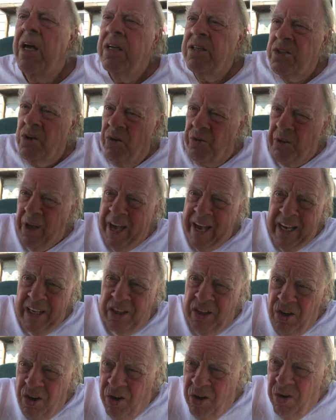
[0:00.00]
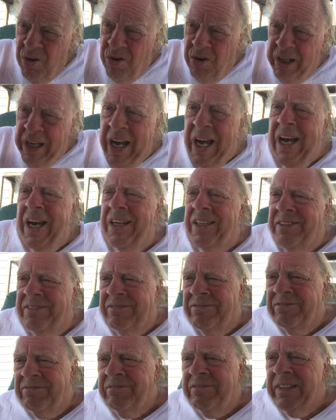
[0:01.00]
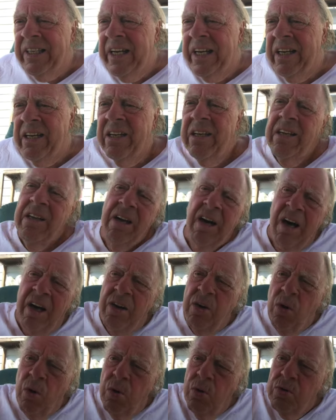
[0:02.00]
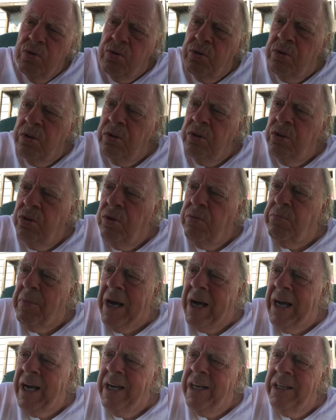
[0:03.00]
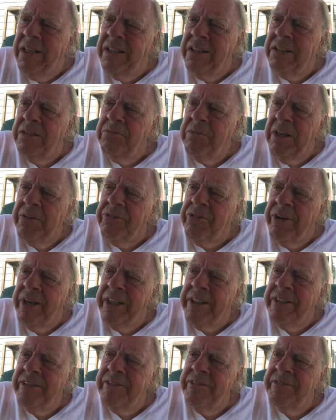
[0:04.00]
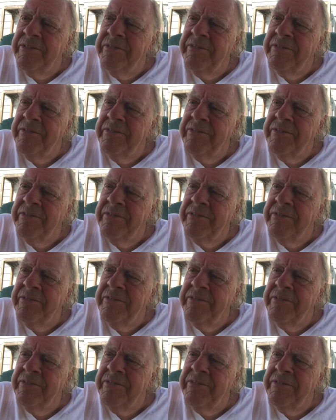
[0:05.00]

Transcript: So thank you again, and adios and goodbye, my friend.